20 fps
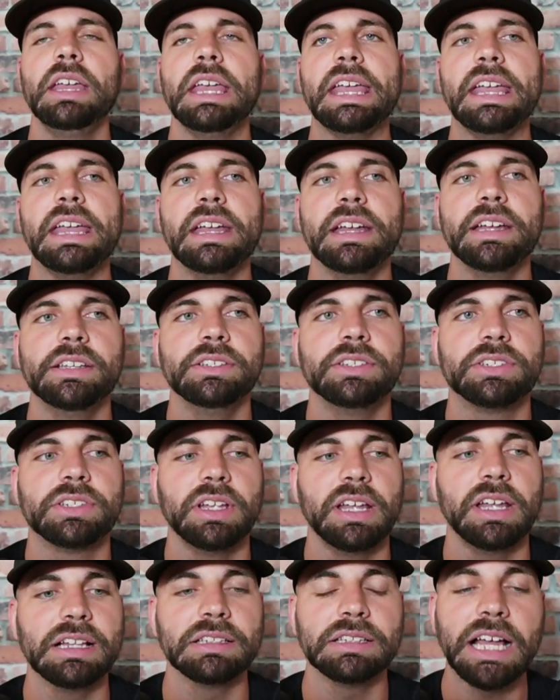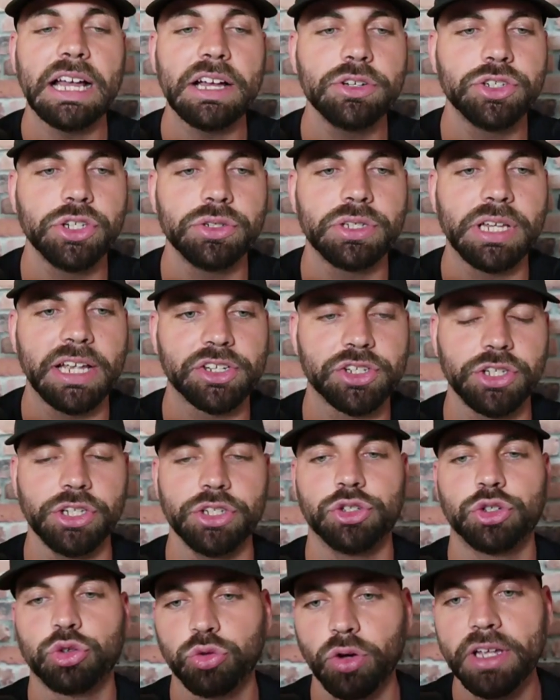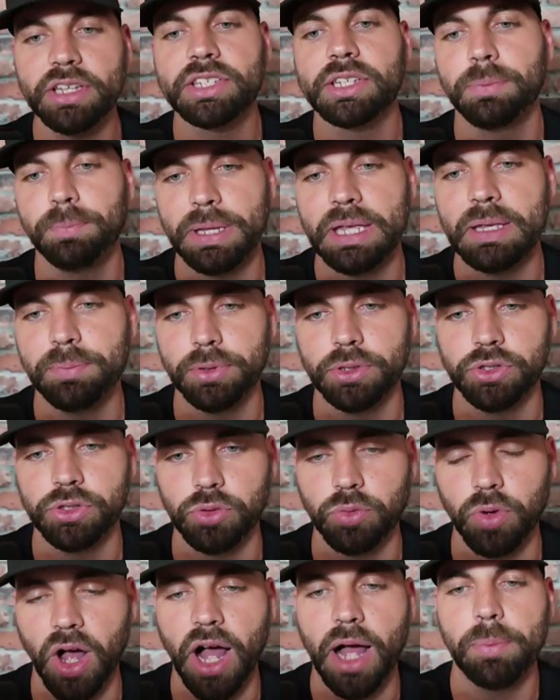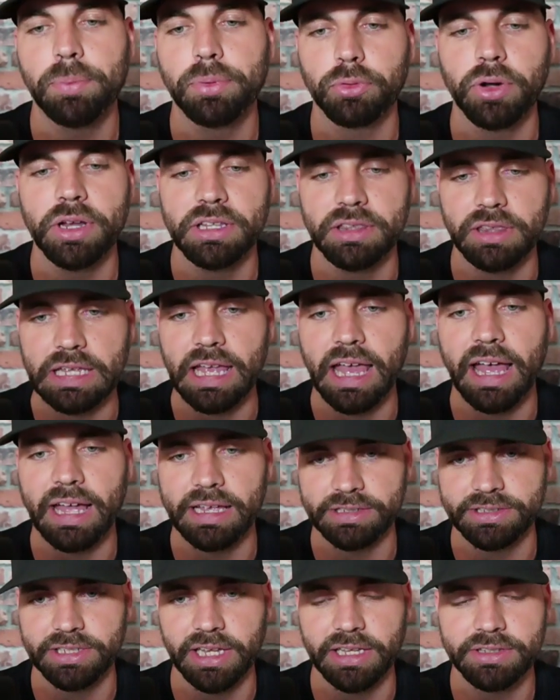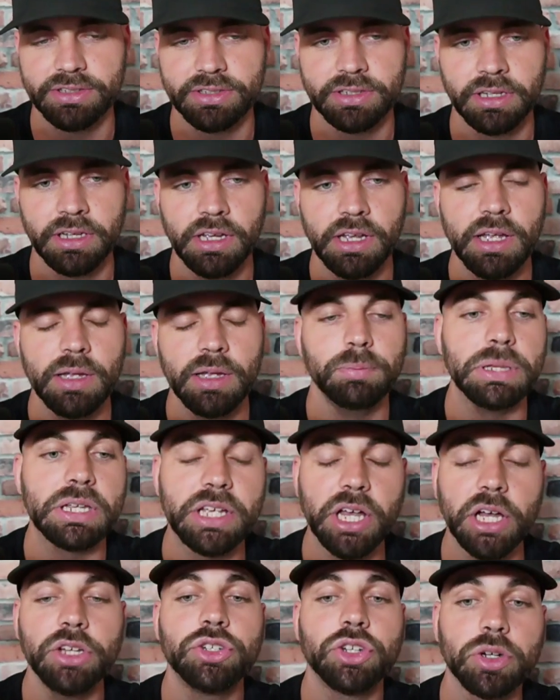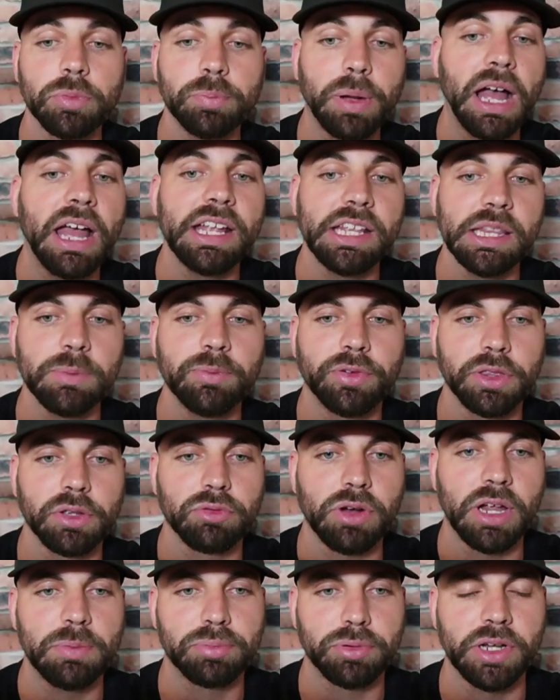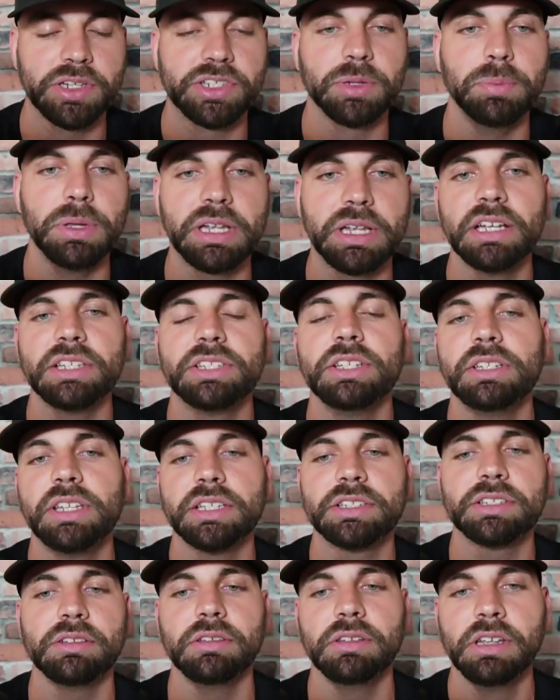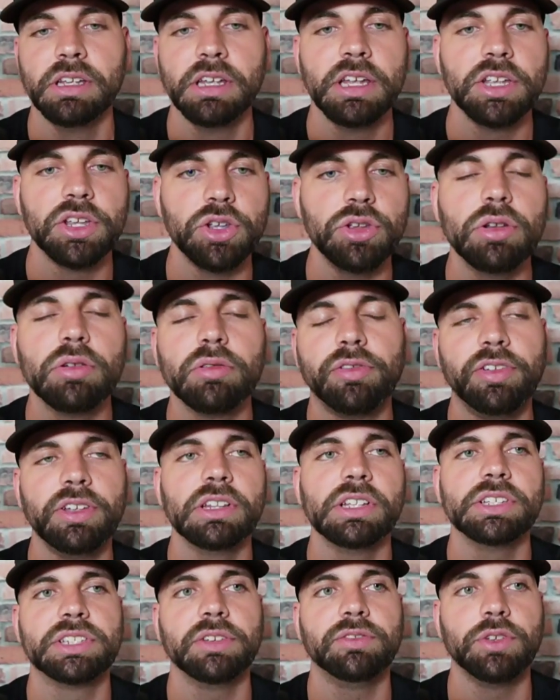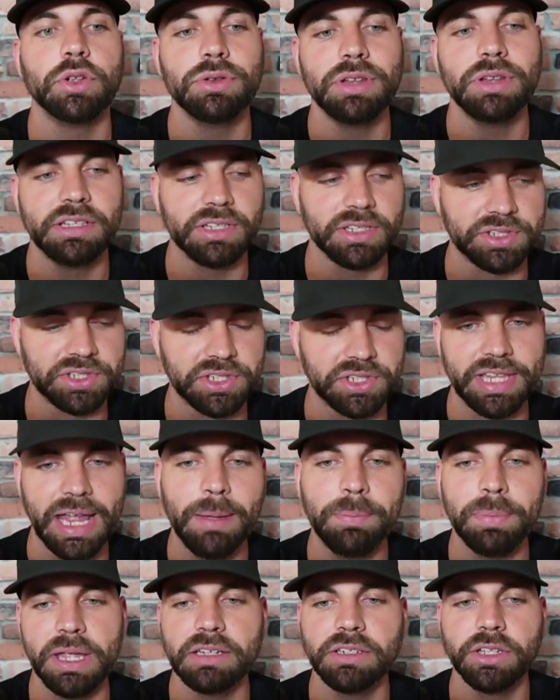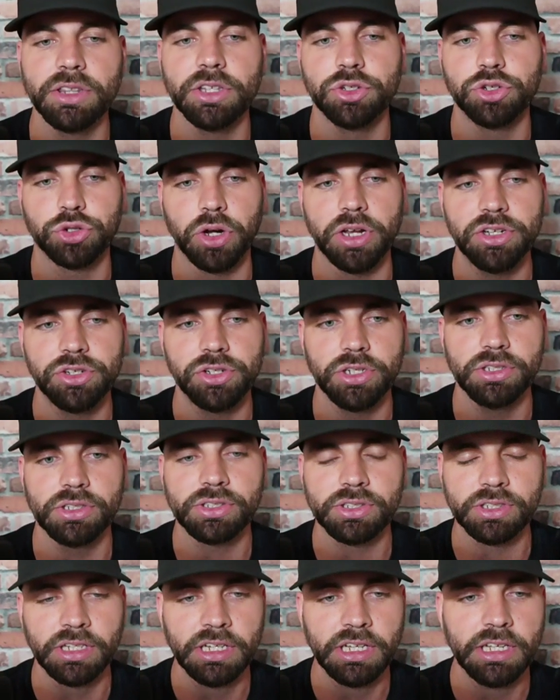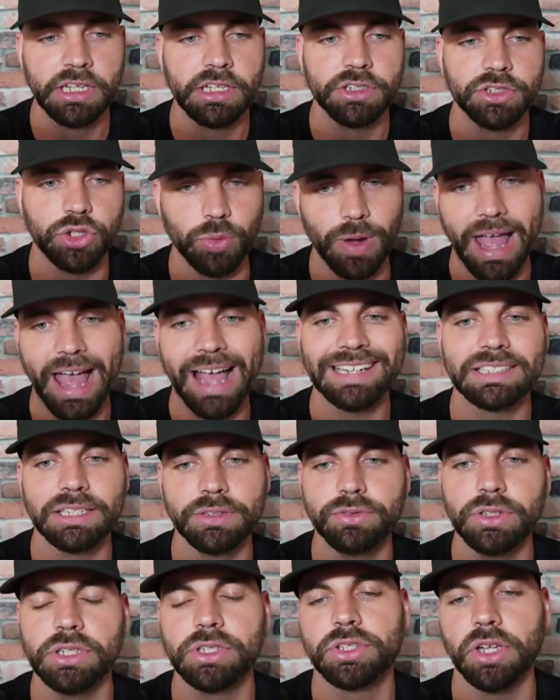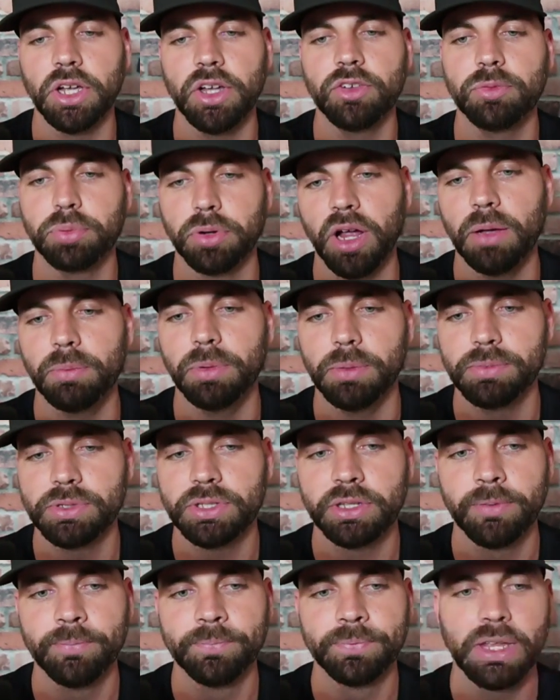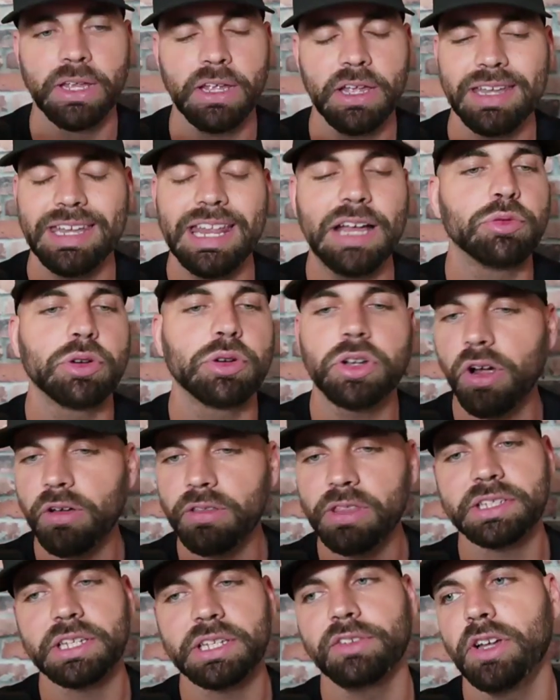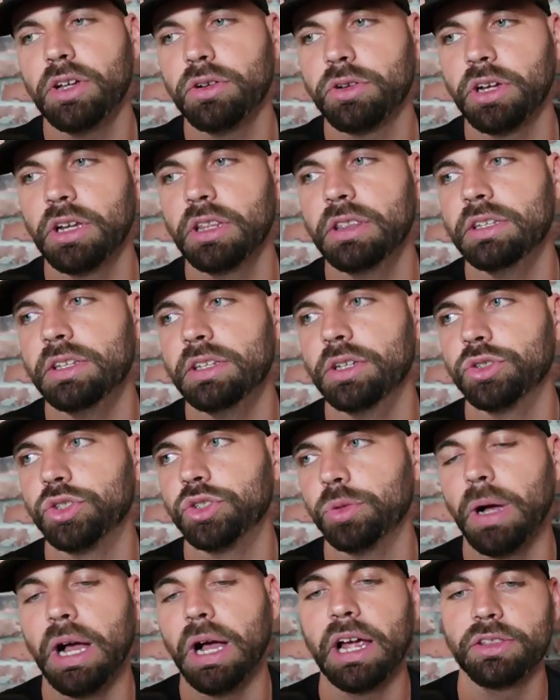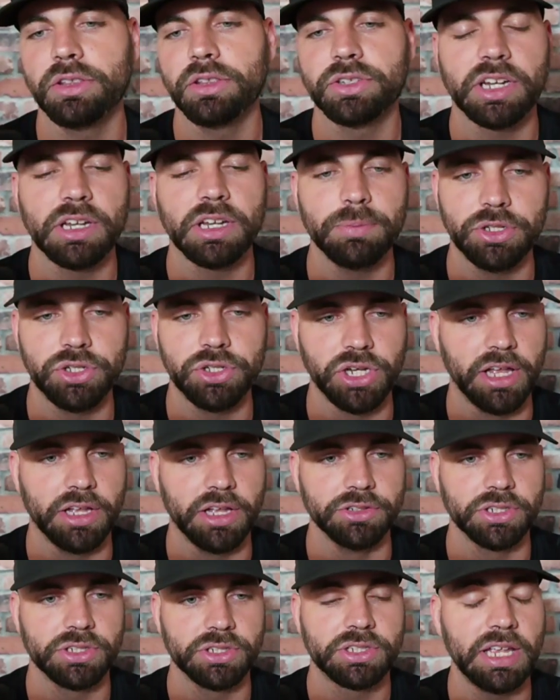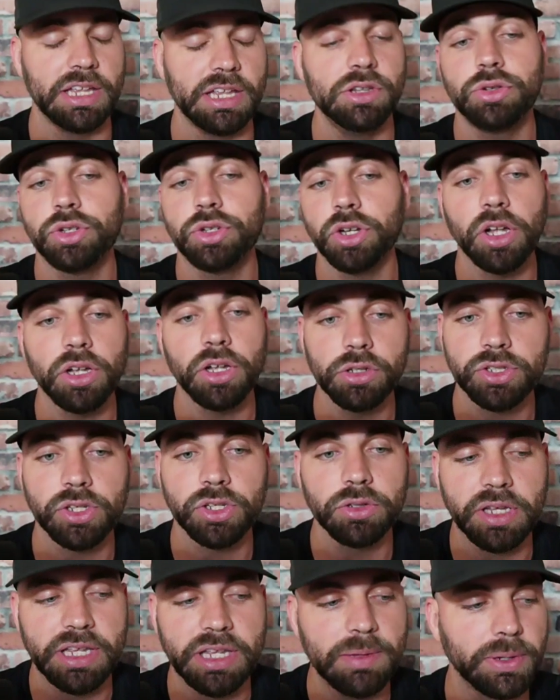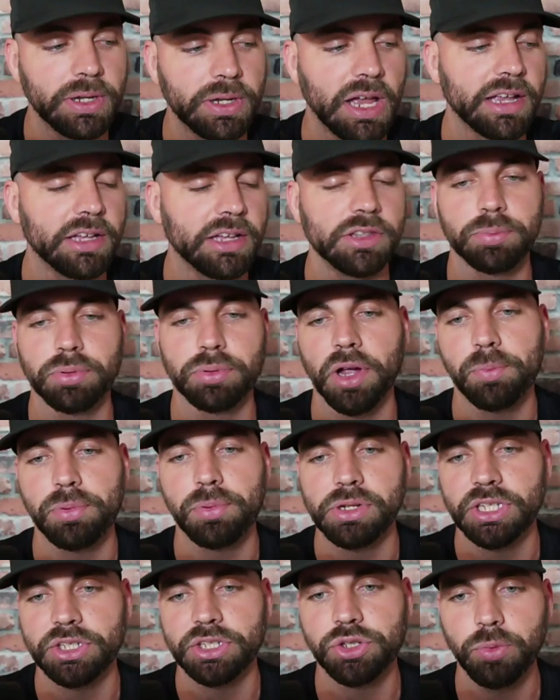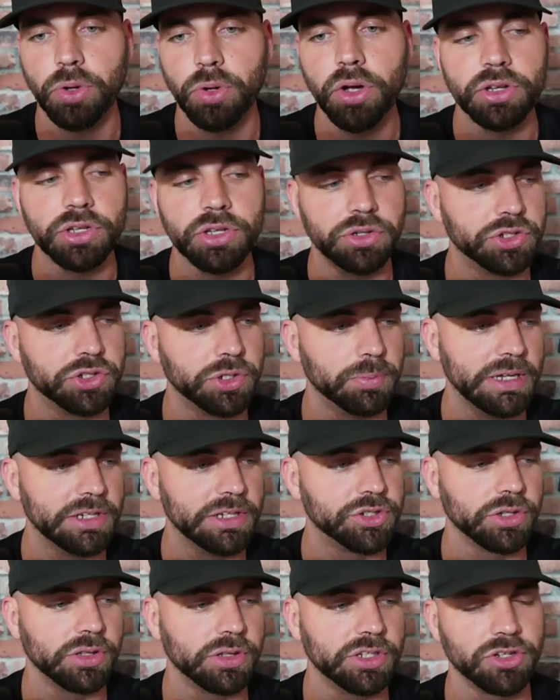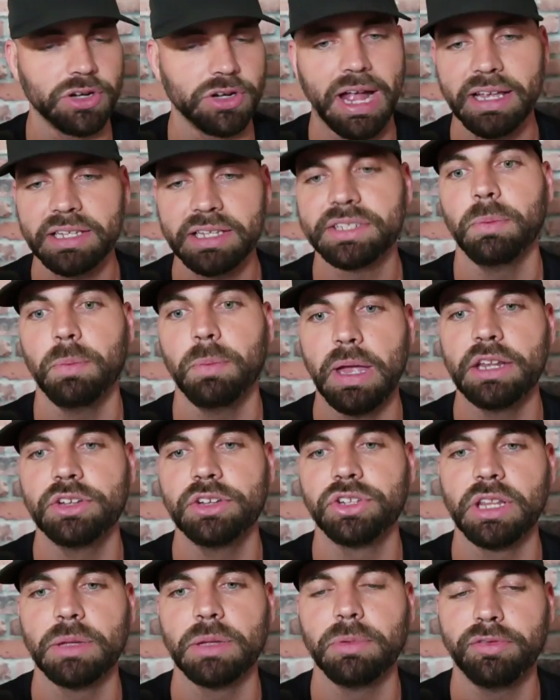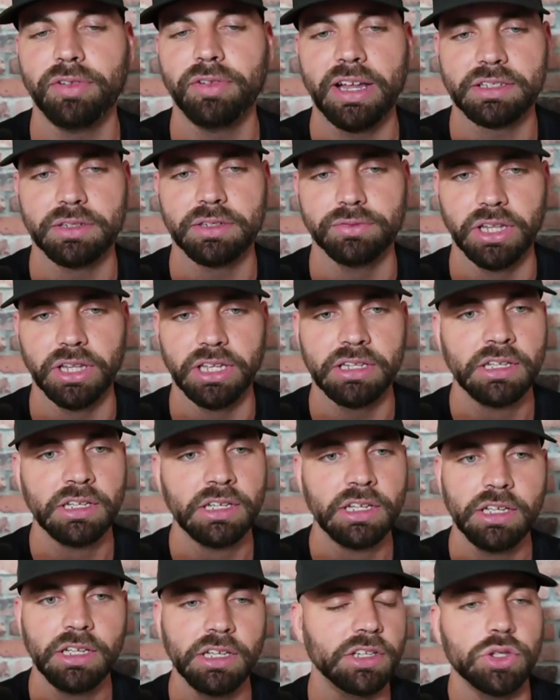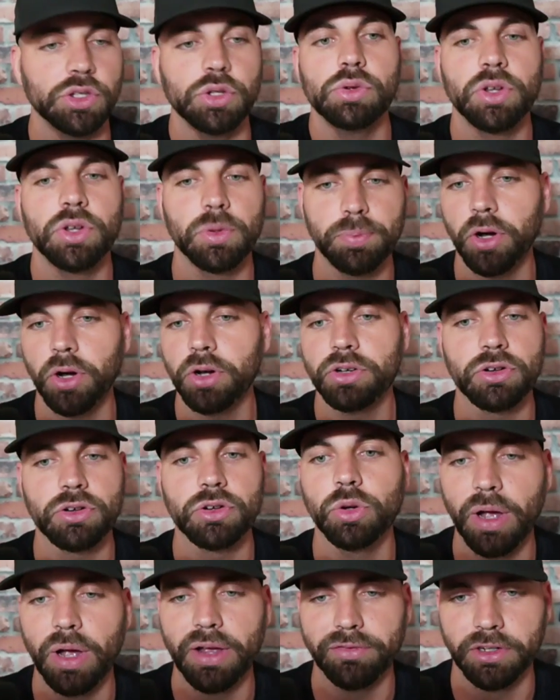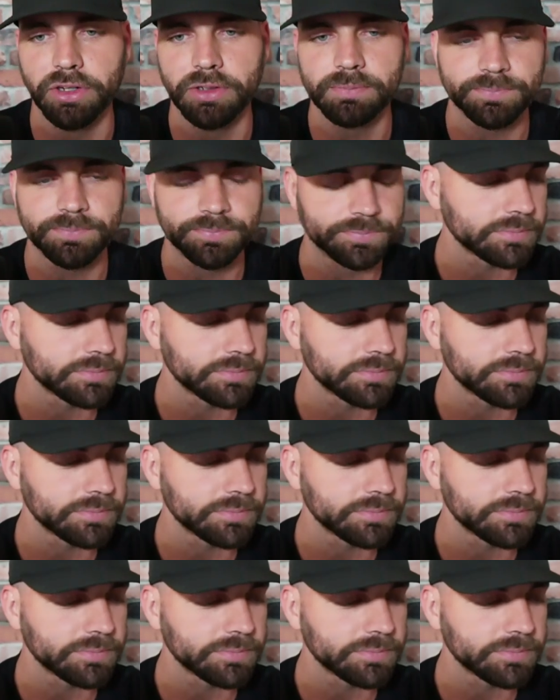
And it allows you to actually trust people to operate the assets because you're buying them for the right price and because you don't feel as if you need to step into the trenches to actively solve problems. Now, regardless of how good of the deals you buy, there's going to be challenges. And you should also keep an eye on the properties that you own, and you should make sure that you're asset managing them effectively, you, your partner, whoever.